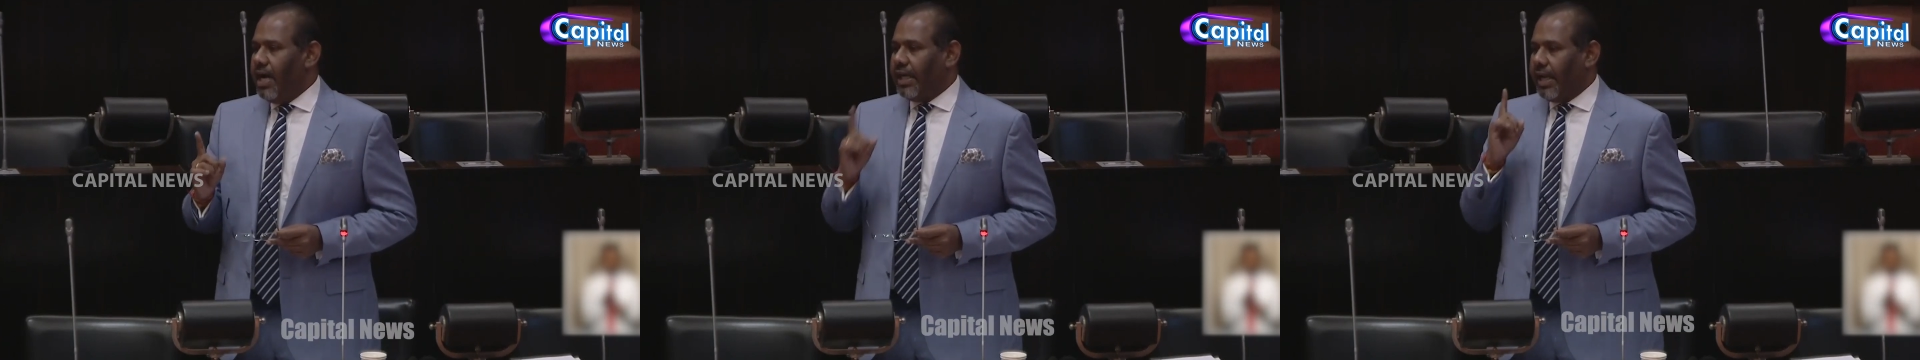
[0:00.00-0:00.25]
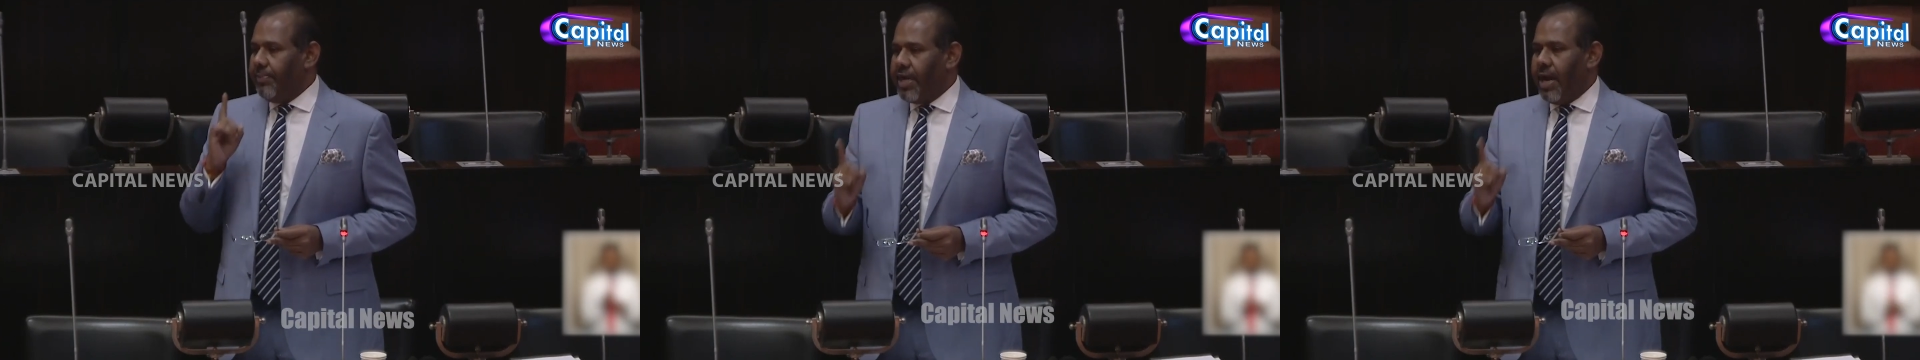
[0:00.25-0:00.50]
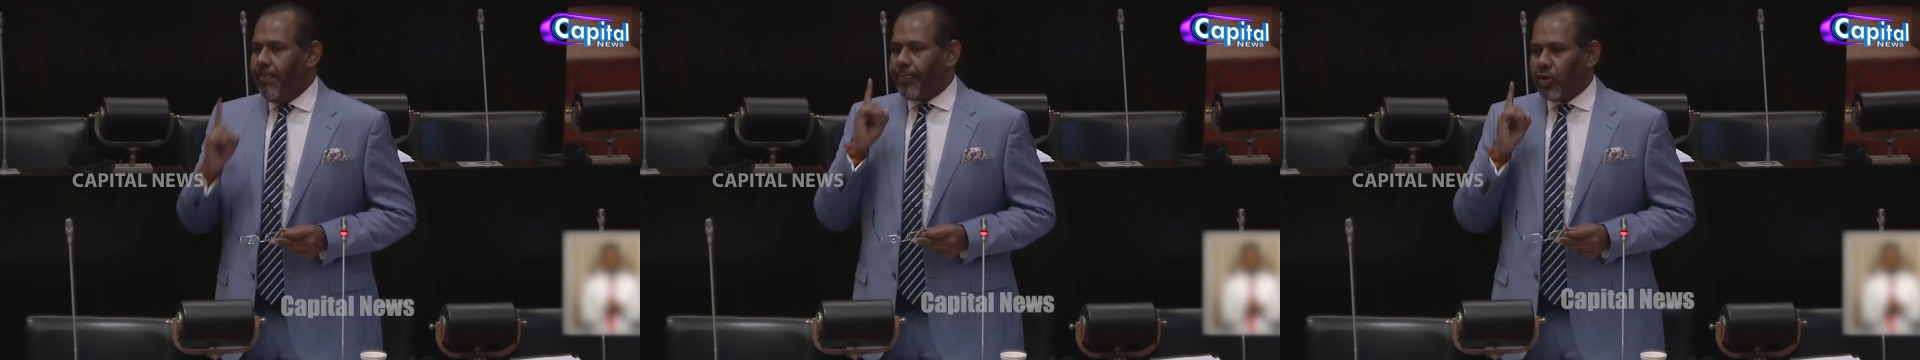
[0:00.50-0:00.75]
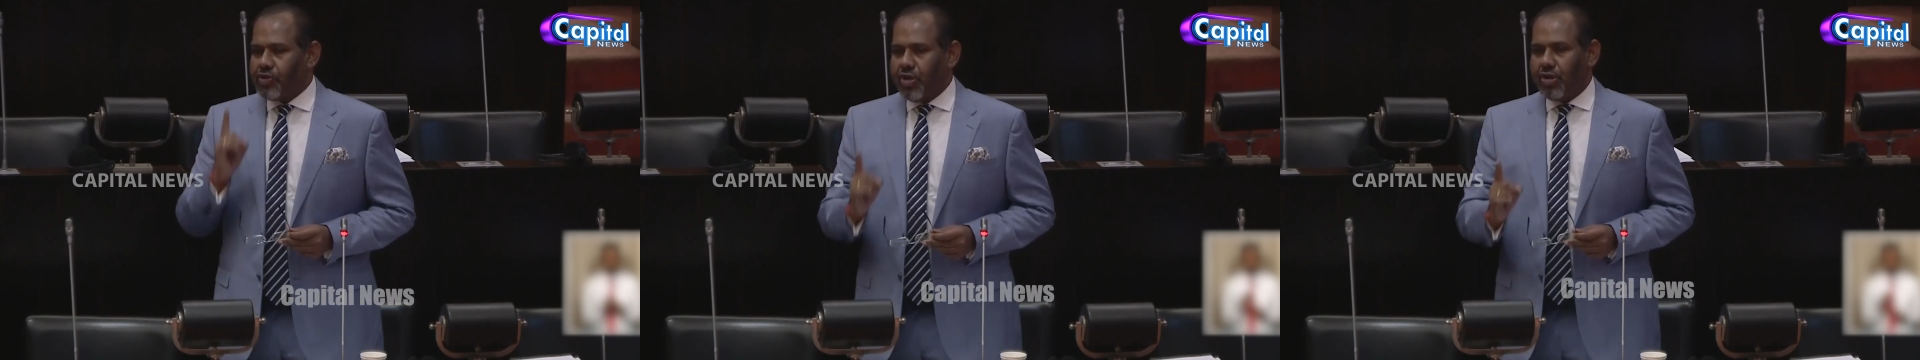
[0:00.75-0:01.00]
criminal
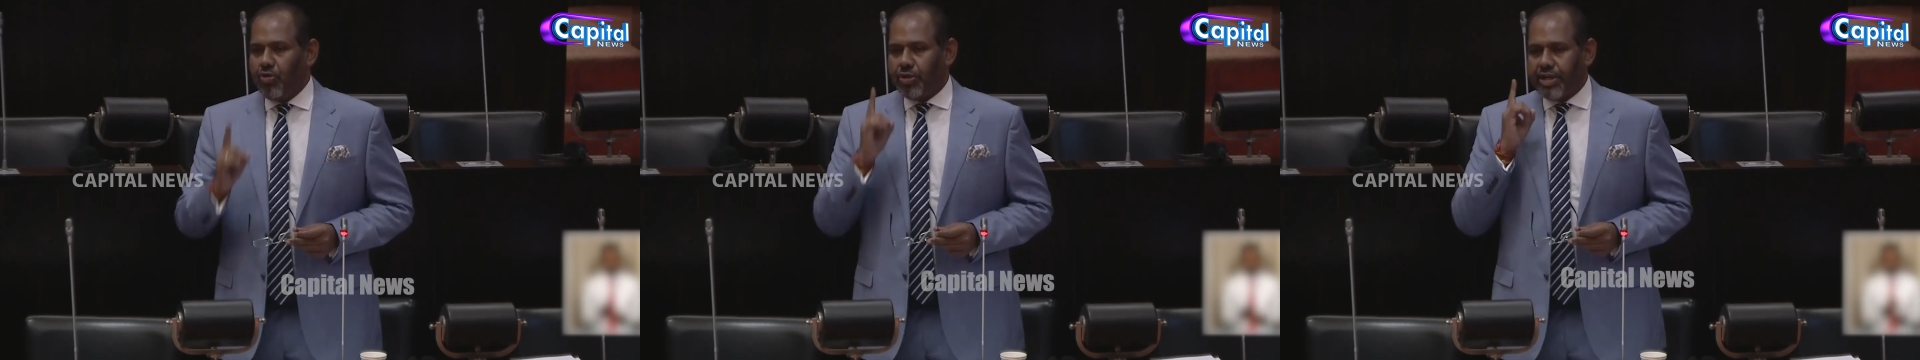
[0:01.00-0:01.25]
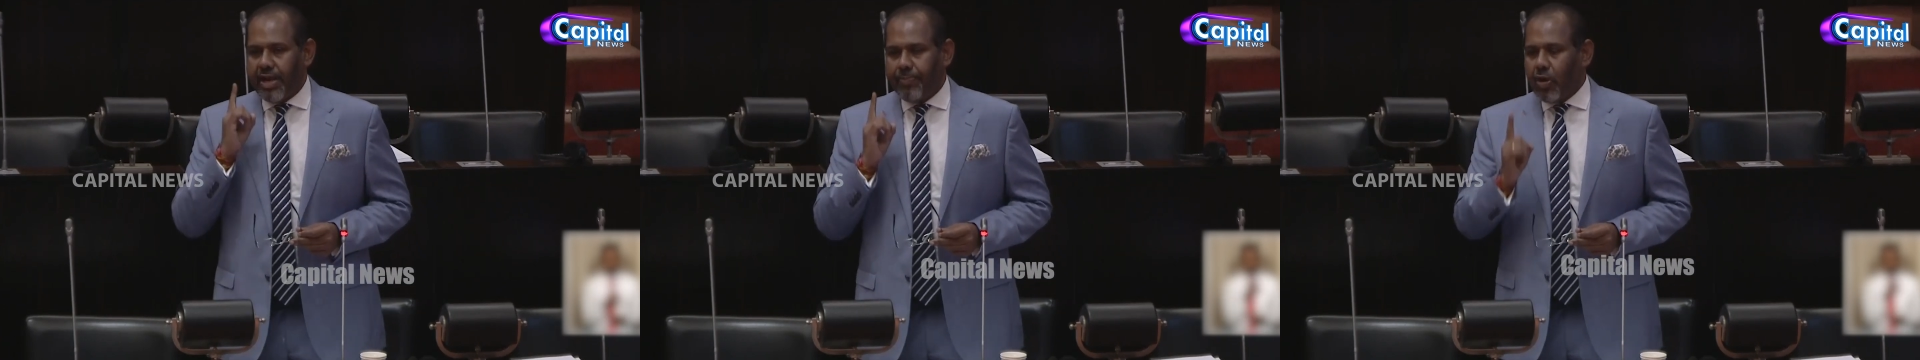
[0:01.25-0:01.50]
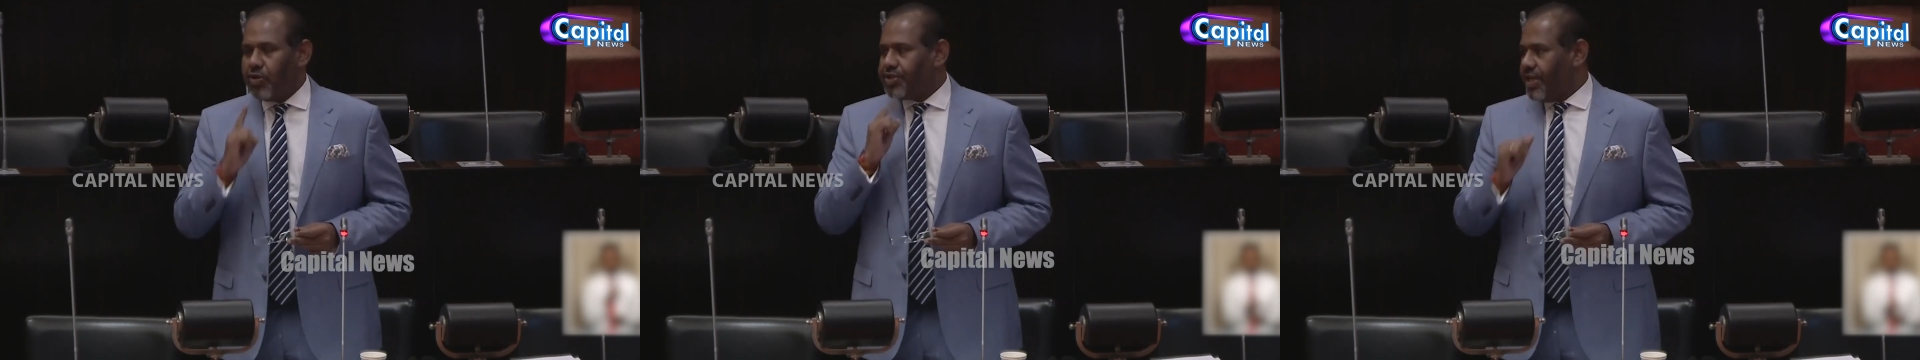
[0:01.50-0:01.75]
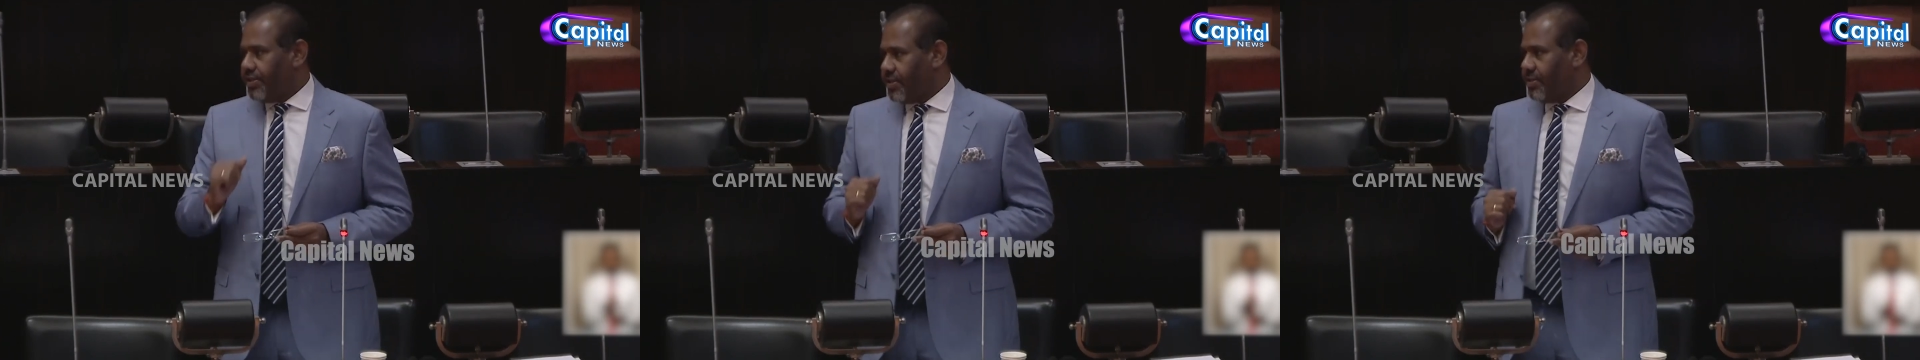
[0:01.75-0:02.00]
prosecutory
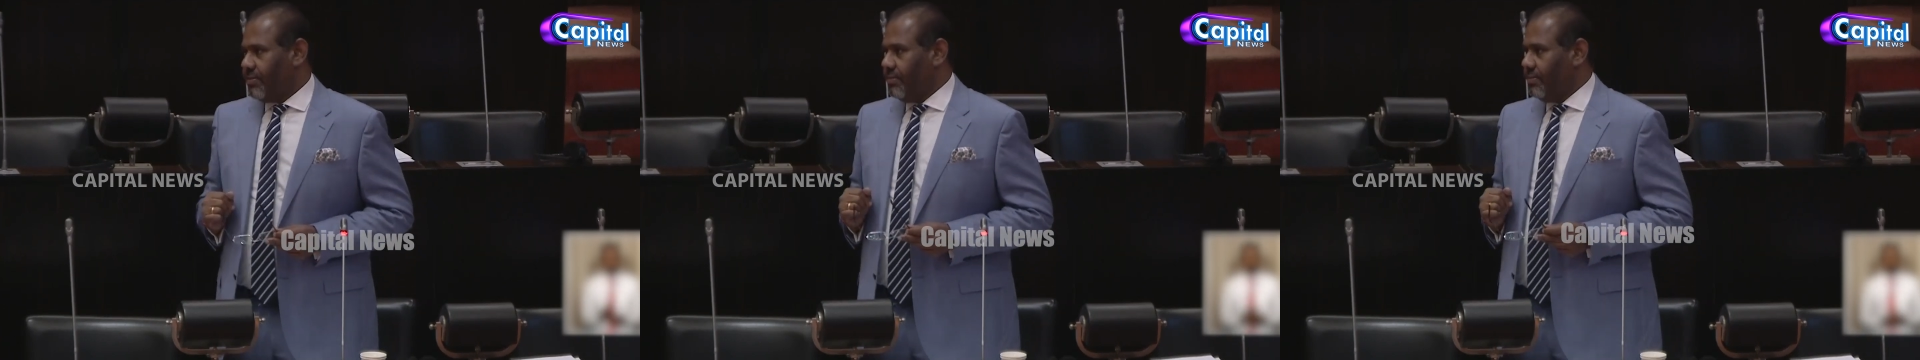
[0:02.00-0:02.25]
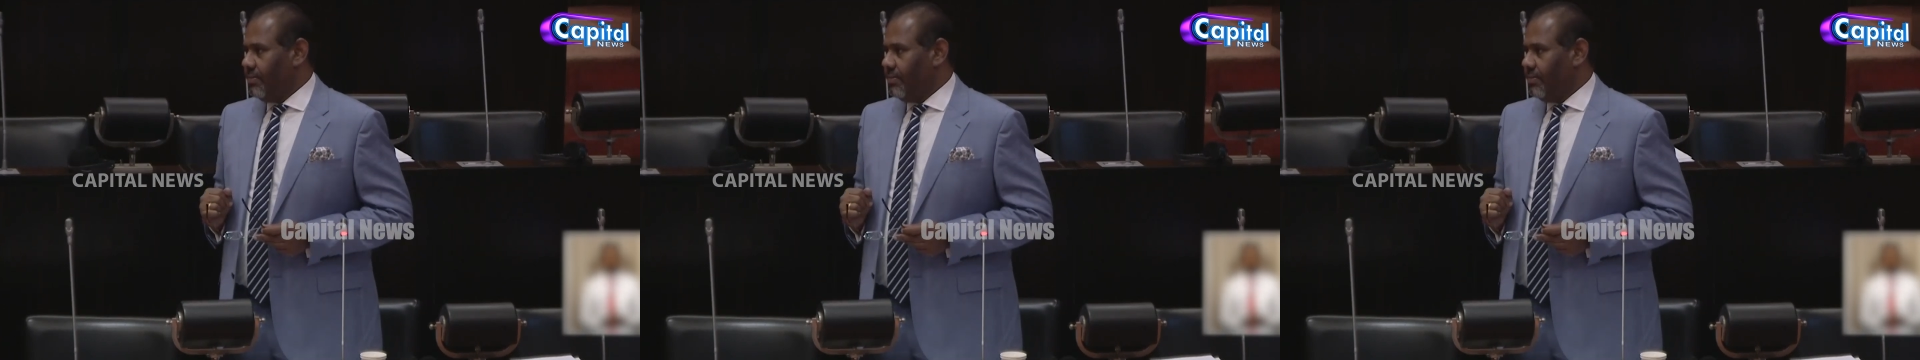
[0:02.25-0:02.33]
process.